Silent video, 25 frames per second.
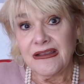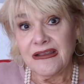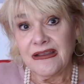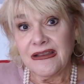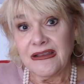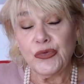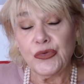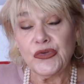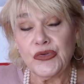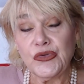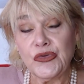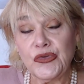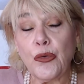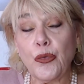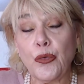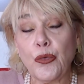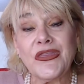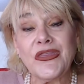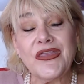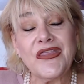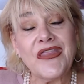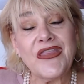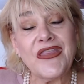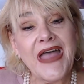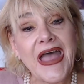So
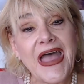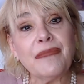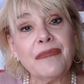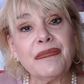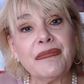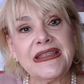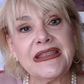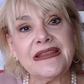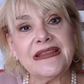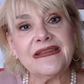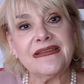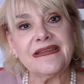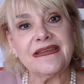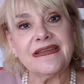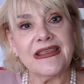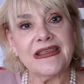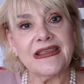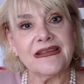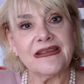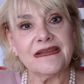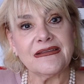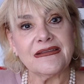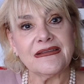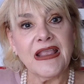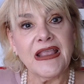what that means
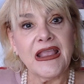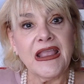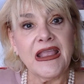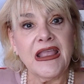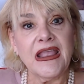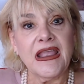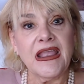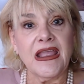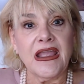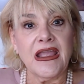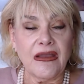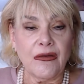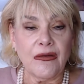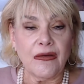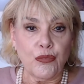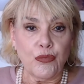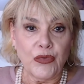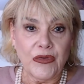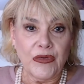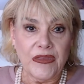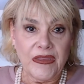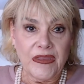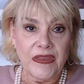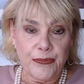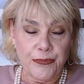is
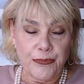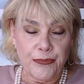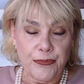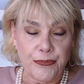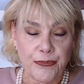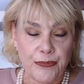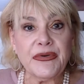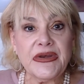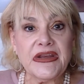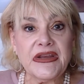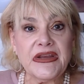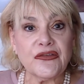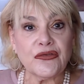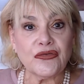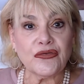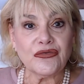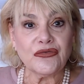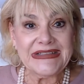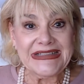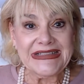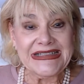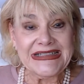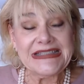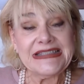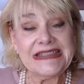when the properties are
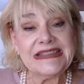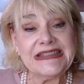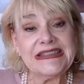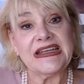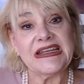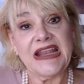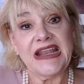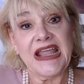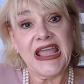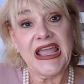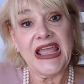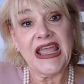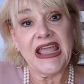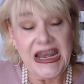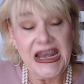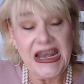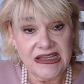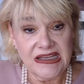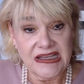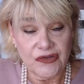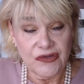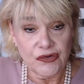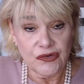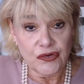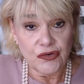listed at
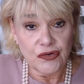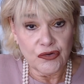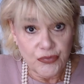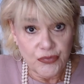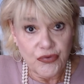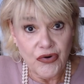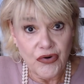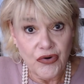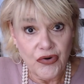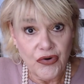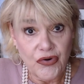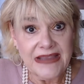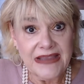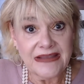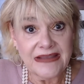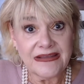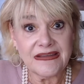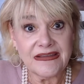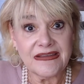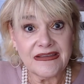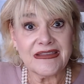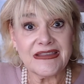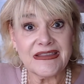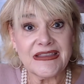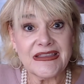a certain price,
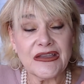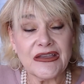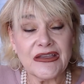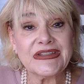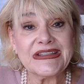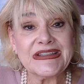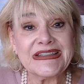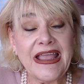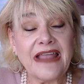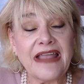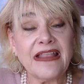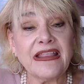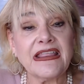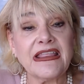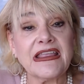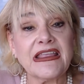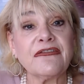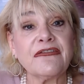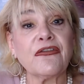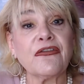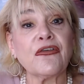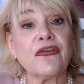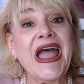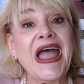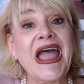they're selling
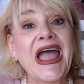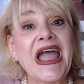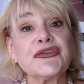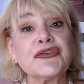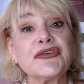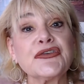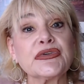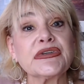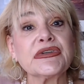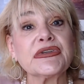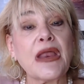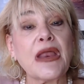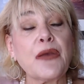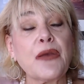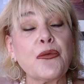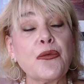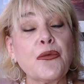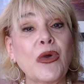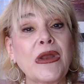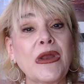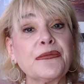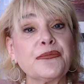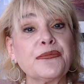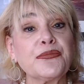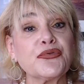for
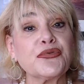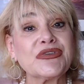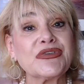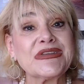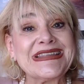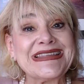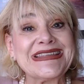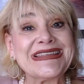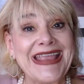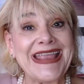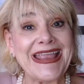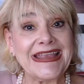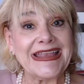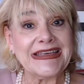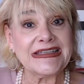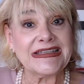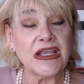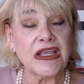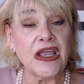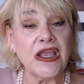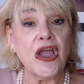101%